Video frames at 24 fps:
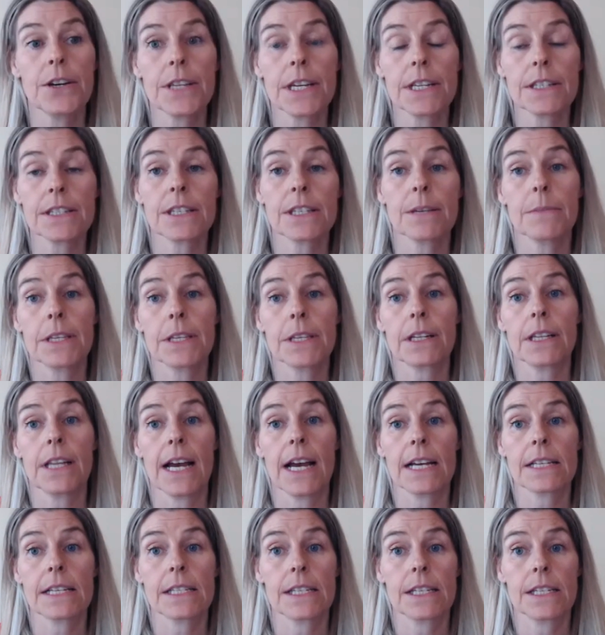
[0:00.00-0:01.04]
that some of the
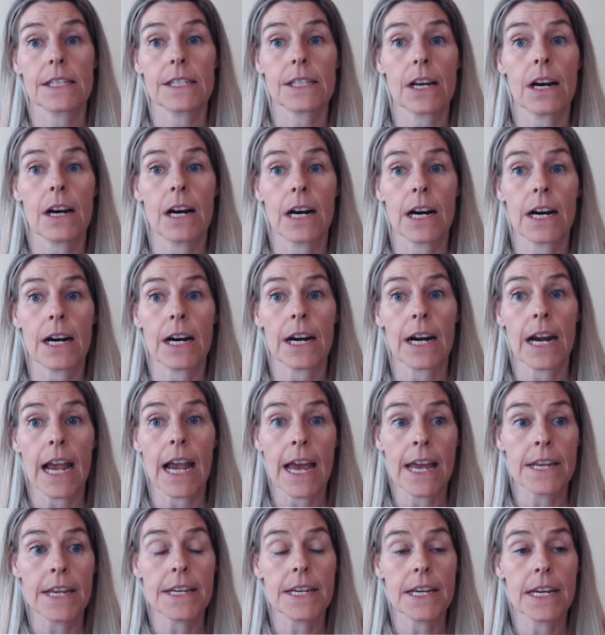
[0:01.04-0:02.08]
classes are
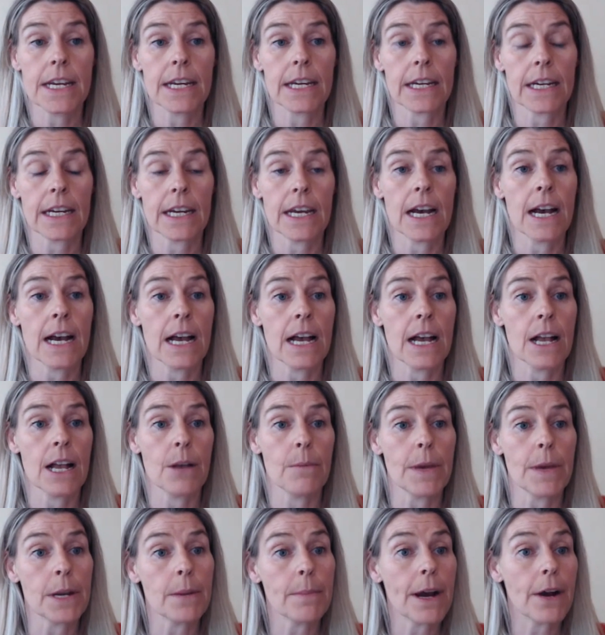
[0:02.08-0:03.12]
ending
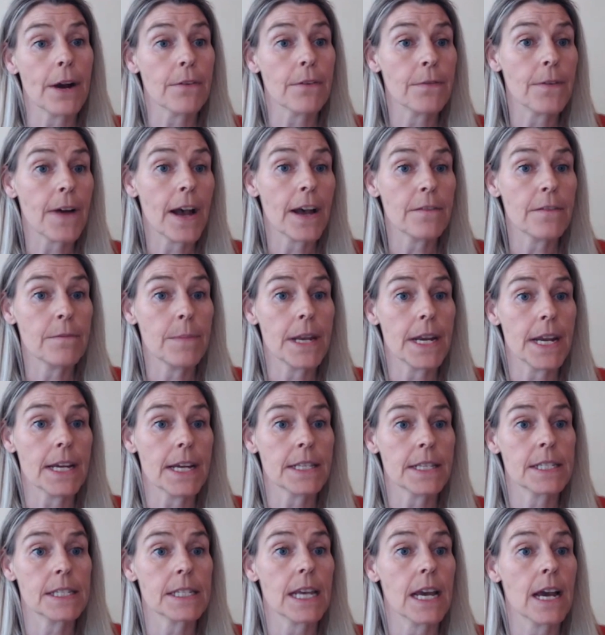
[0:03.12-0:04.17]
in about 5
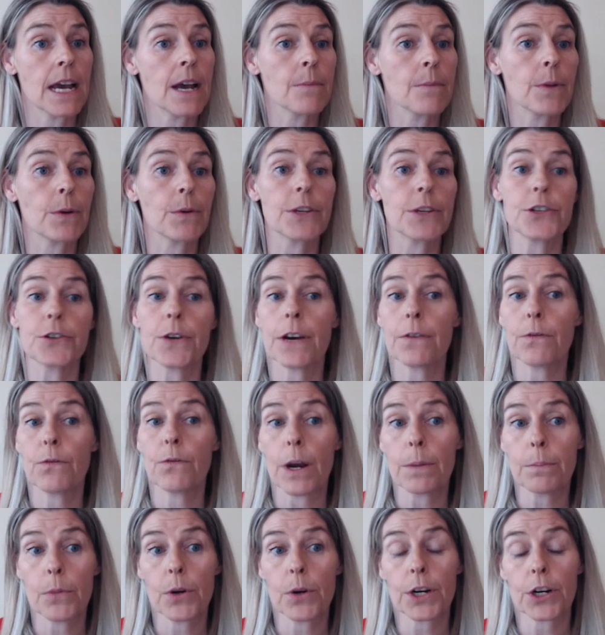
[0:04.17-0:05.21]
minutes, but we do have
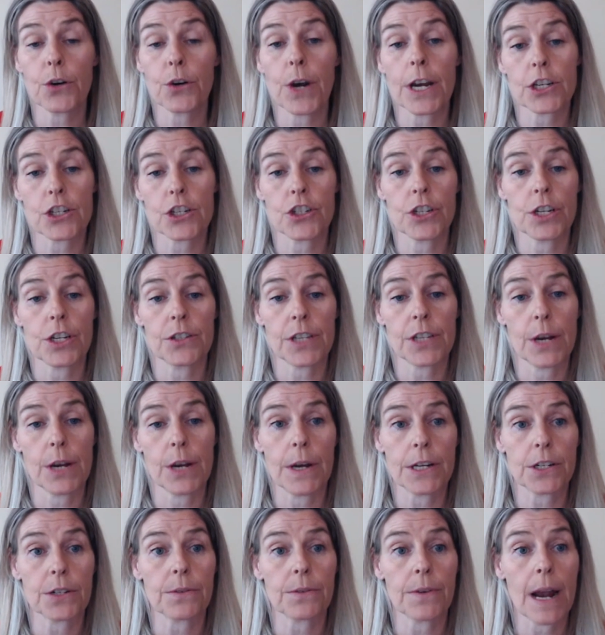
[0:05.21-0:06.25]
one more question. So I
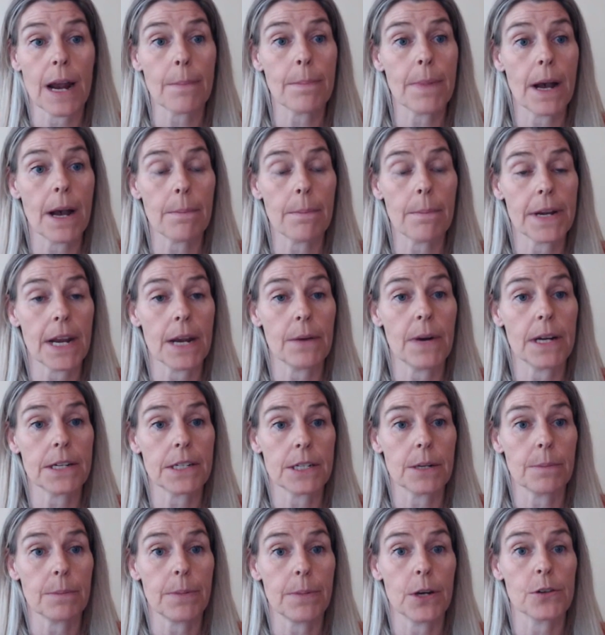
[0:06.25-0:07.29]
wanted to wrap up, and I
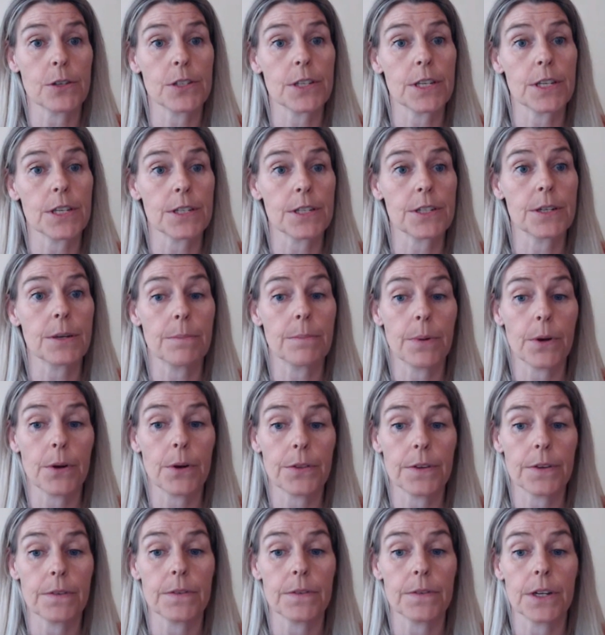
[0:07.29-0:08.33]
wanted to pose this to
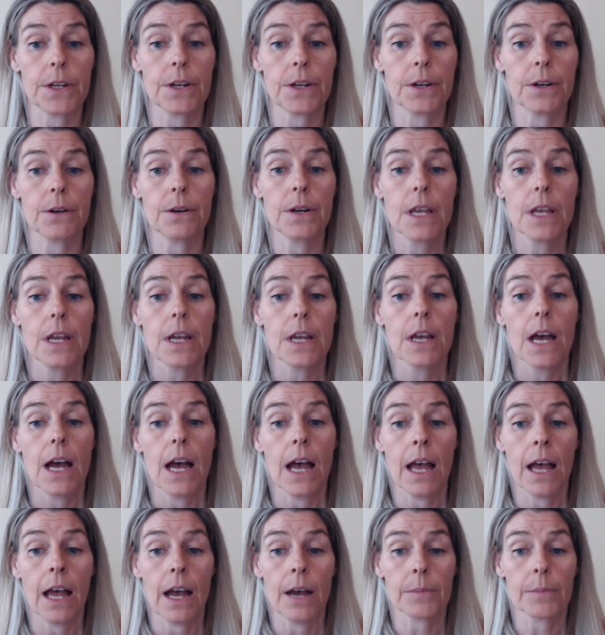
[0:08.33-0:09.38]
both of you
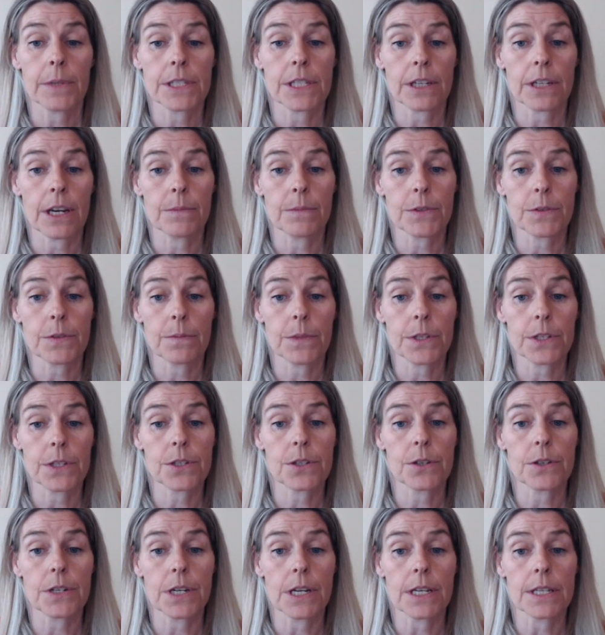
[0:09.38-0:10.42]
because it comes from the
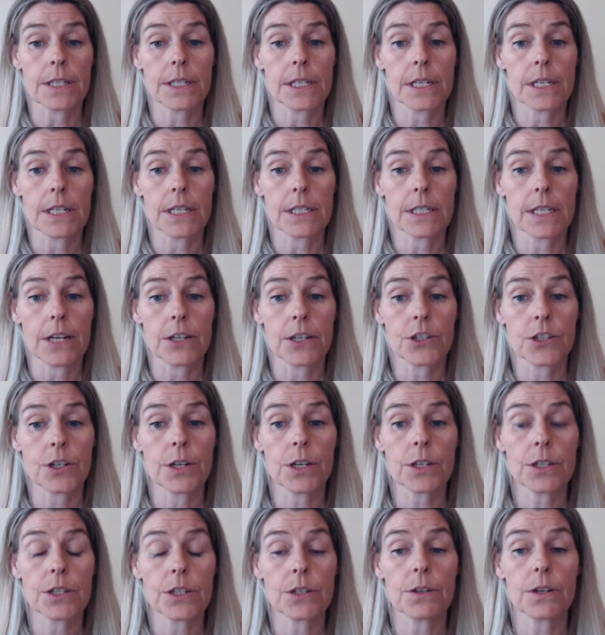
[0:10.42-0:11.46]
students. And it said,
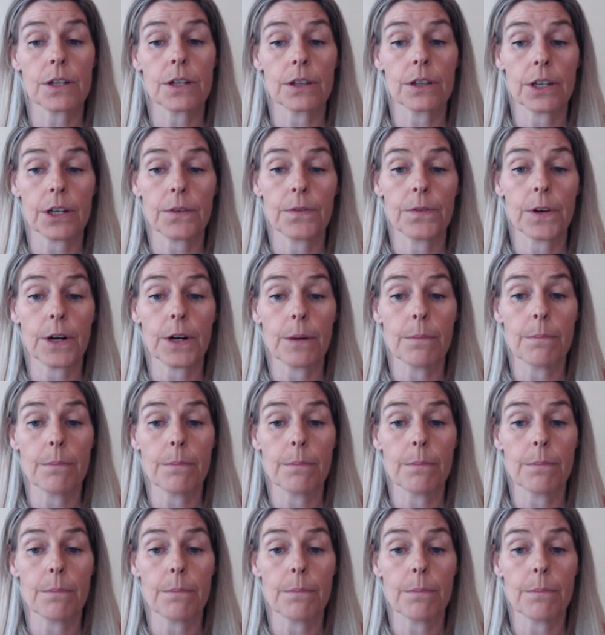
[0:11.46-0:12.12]
should a student look for a